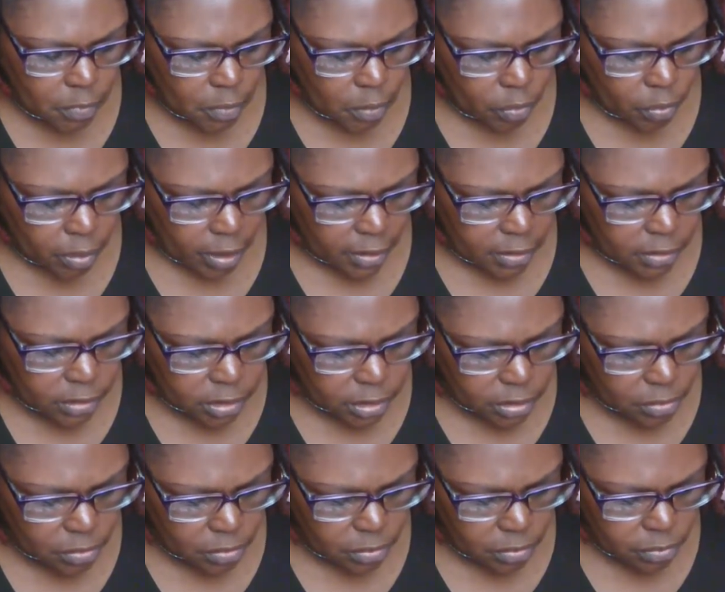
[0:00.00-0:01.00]
Okay,
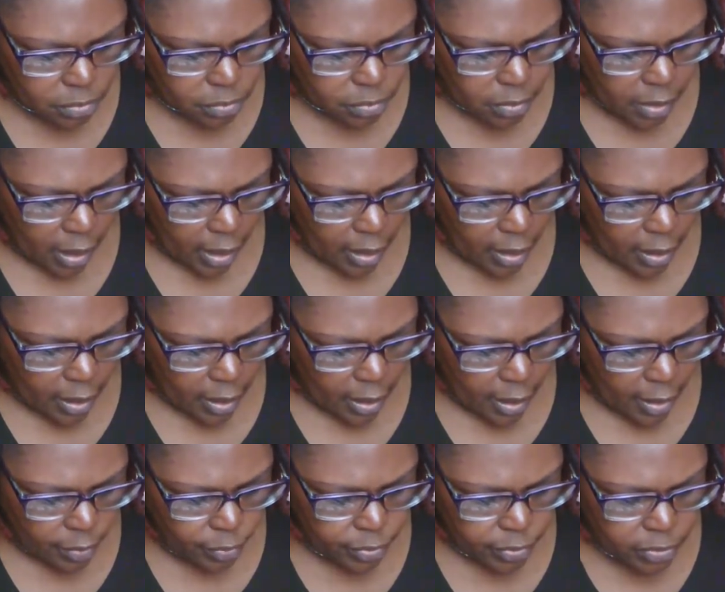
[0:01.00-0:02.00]
Jill.
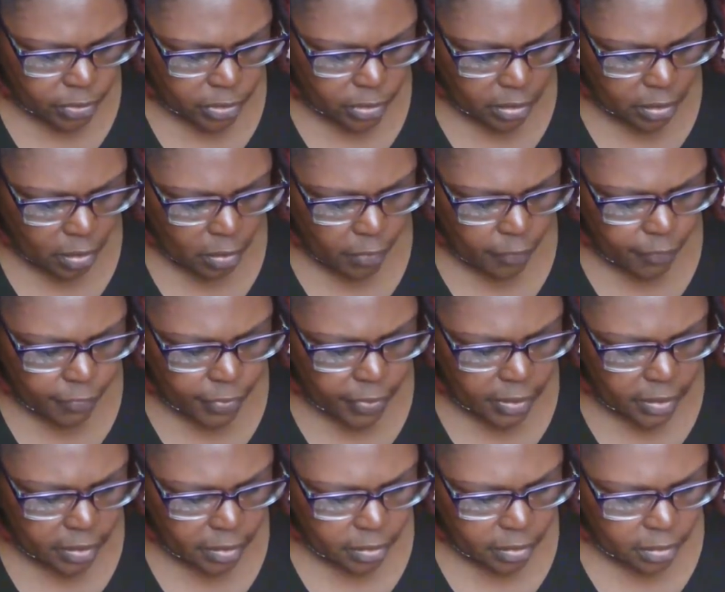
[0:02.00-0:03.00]
I will look over
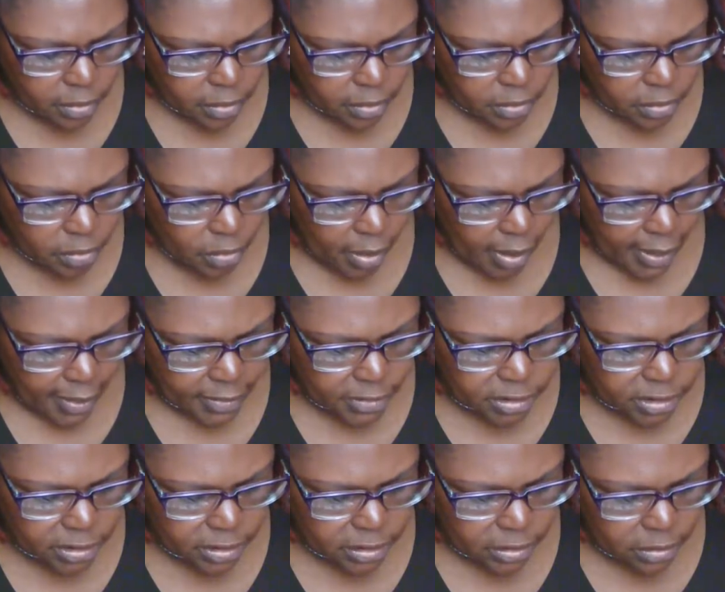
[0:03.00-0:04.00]
there in your I
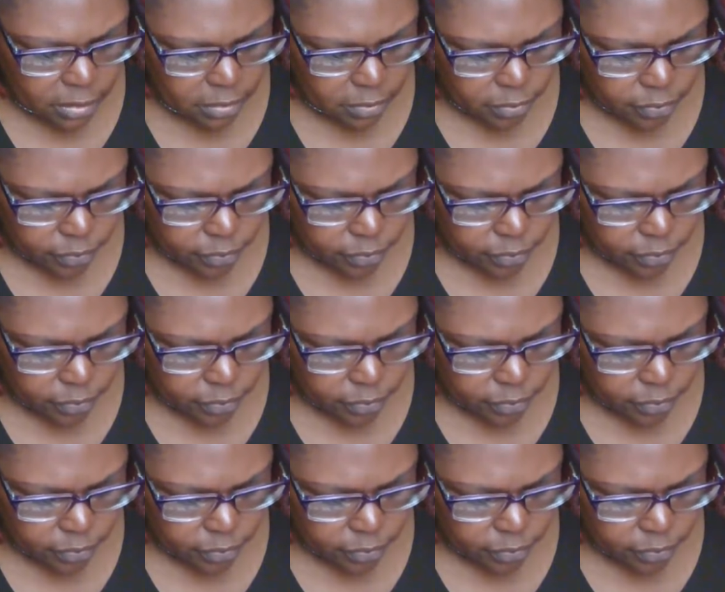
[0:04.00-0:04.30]
G.